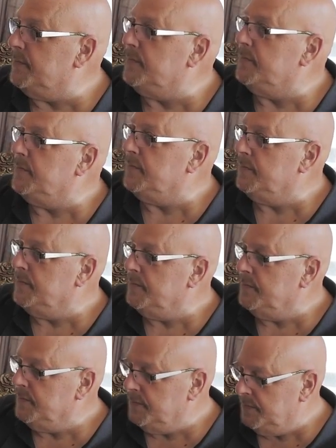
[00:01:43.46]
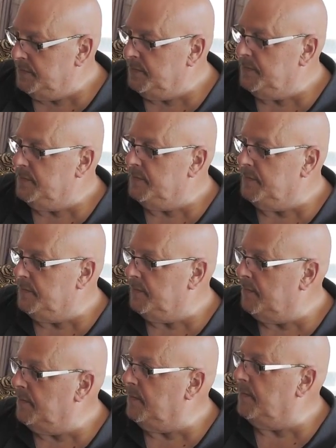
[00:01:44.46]

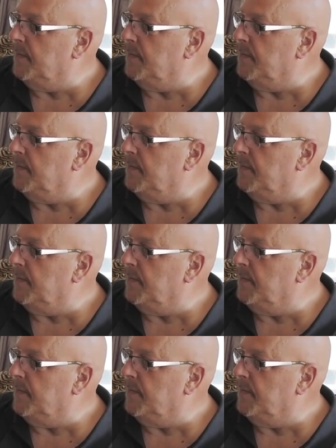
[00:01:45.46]
(not speaking)